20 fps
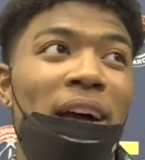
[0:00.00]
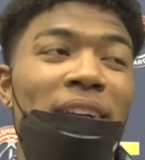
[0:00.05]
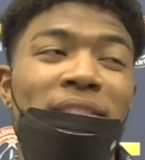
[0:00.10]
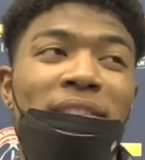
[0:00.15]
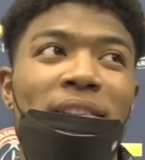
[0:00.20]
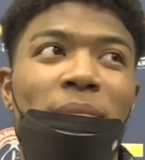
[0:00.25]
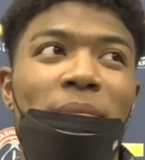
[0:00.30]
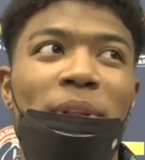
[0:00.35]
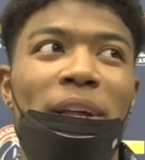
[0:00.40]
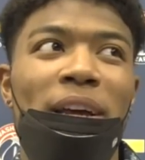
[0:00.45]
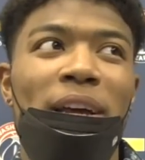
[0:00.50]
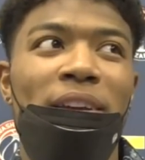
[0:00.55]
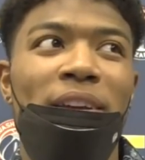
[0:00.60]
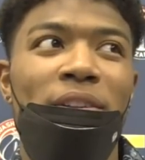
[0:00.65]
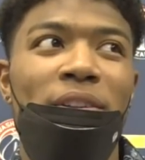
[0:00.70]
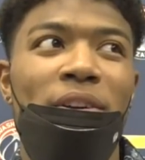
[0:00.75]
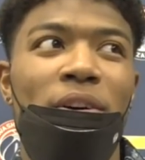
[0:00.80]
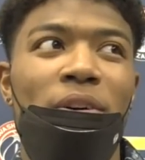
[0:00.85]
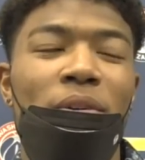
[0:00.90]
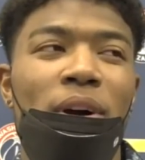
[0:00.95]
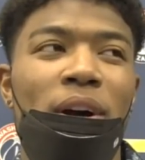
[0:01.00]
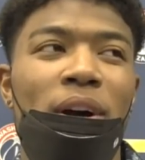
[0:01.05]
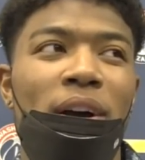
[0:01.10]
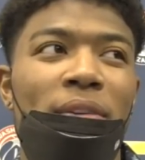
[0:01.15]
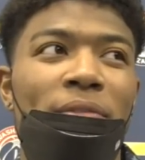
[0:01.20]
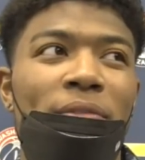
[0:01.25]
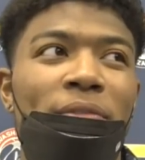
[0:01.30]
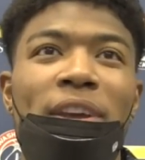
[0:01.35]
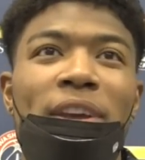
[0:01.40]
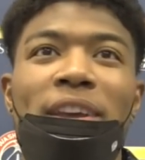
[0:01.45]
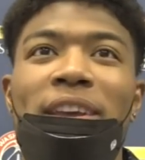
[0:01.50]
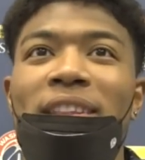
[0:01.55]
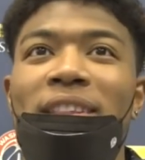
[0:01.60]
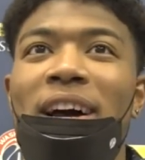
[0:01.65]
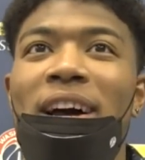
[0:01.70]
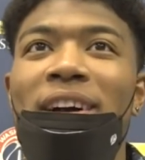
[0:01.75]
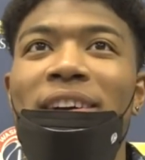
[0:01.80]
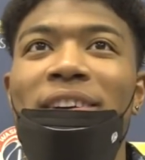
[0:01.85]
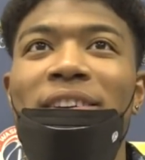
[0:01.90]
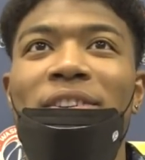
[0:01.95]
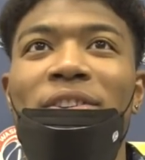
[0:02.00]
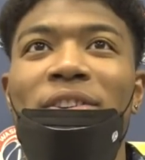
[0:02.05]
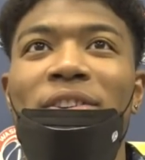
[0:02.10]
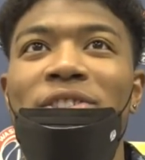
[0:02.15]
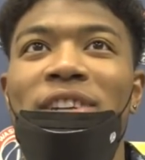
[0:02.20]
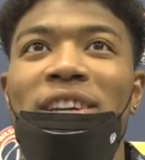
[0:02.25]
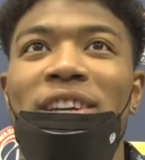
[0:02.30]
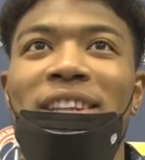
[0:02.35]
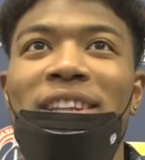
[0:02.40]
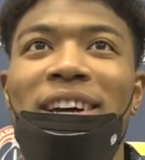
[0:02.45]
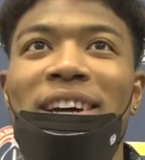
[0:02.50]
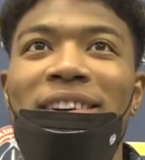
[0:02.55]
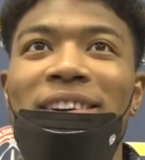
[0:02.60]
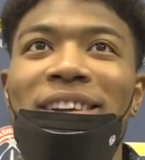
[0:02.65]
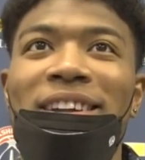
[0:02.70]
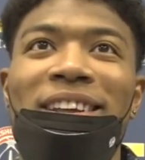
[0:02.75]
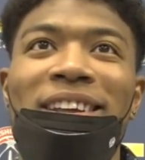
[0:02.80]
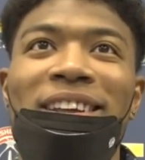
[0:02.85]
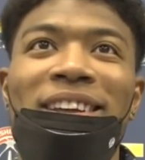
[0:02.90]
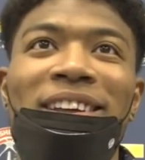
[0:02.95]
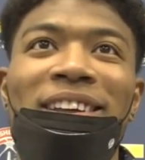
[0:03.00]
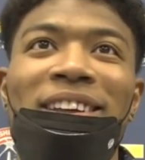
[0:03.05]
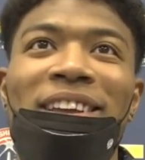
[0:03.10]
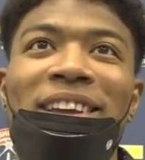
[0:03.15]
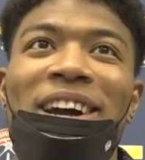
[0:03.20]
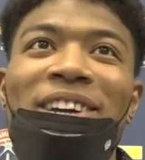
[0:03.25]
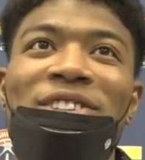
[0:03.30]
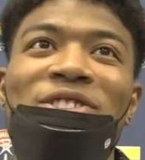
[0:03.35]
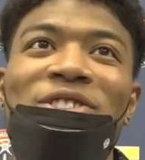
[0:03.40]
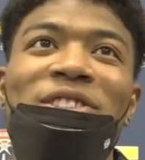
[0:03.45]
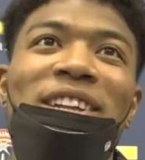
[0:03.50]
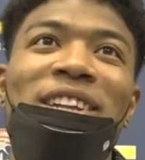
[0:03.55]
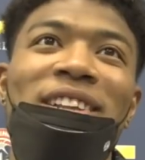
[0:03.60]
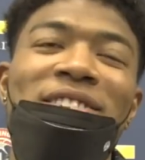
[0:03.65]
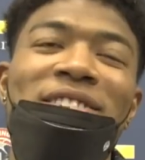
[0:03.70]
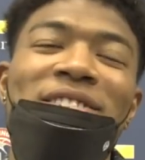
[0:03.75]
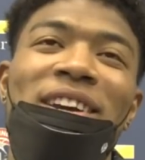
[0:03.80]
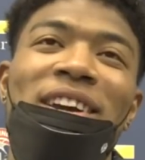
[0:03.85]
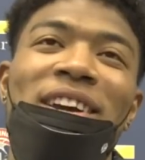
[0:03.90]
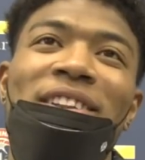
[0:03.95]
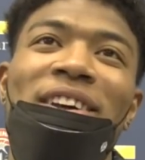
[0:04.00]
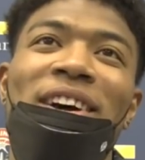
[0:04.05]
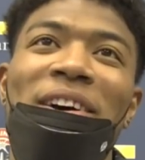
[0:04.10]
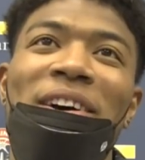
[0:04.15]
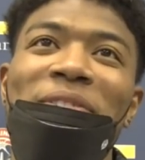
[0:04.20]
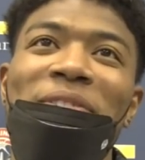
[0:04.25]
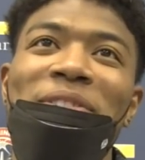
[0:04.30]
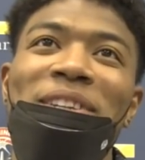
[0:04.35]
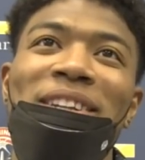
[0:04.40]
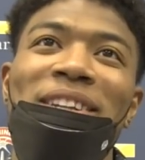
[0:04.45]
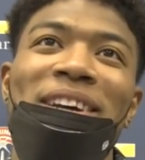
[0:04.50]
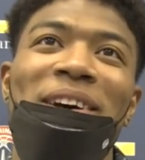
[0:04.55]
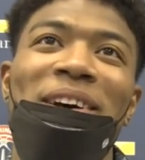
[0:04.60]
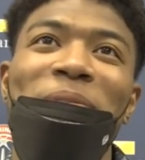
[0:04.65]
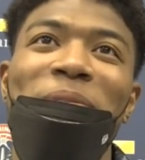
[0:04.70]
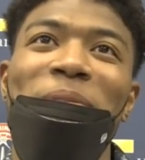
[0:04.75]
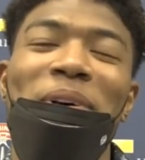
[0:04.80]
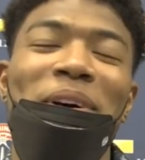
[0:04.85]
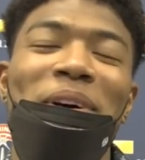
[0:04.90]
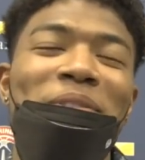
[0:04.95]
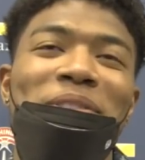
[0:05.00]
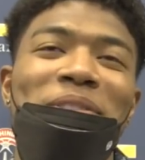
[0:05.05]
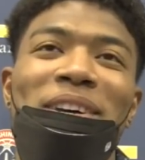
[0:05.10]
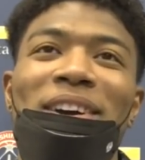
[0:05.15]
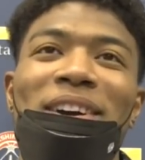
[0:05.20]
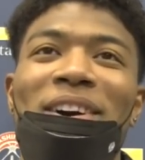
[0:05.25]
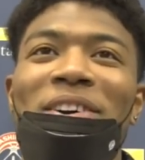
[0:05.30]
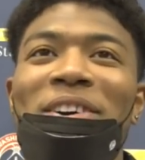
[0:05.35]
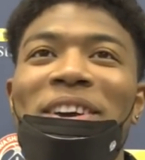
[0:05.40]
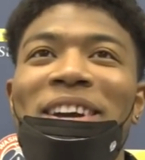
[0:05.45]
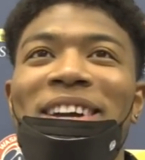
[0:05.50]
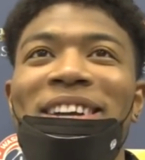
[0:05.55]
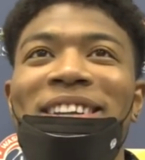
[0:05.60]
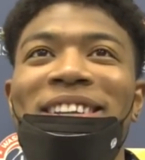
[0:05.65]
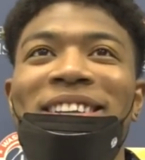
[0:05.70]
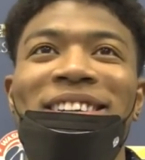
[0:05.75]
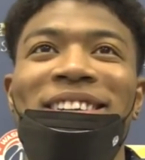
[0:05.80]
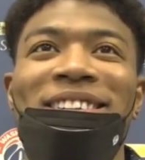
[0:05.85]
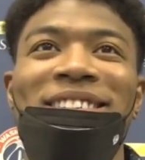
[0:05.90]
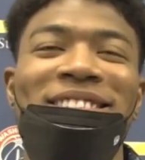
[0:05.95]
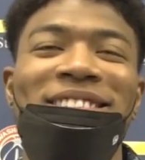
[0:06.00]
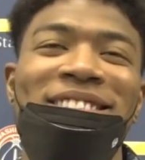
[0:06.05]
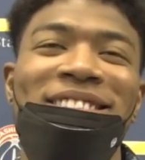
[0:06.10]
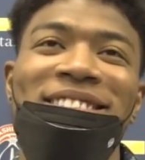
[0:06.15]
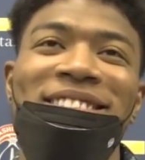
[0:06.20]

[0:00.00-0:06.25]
asking him, like, you know, if he can dunk, you know, he can dunk. And then he actually did it the second half. So now I was like, oh, okay, yeah.